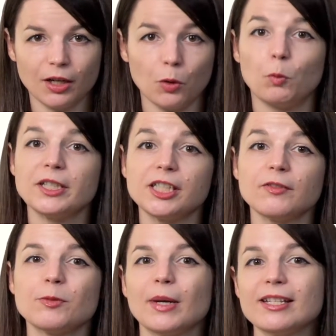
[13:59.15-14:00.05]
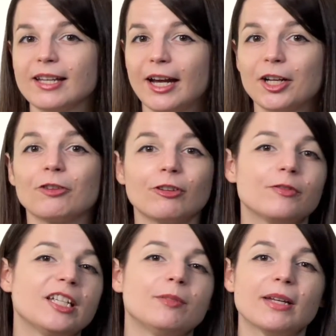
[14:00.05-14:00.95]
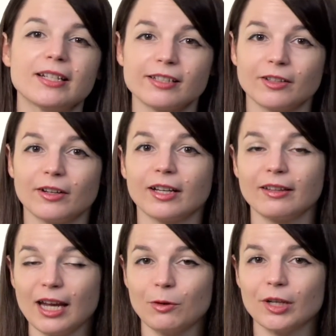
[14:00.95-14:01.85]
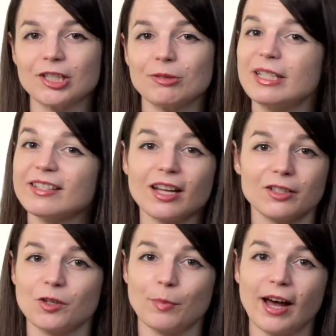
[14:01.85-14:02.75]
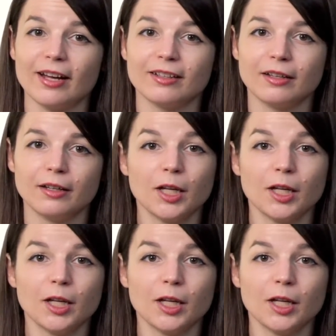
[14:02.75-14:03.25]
Once you've spent 10 or 15 minutes learning a language, it's not so bad.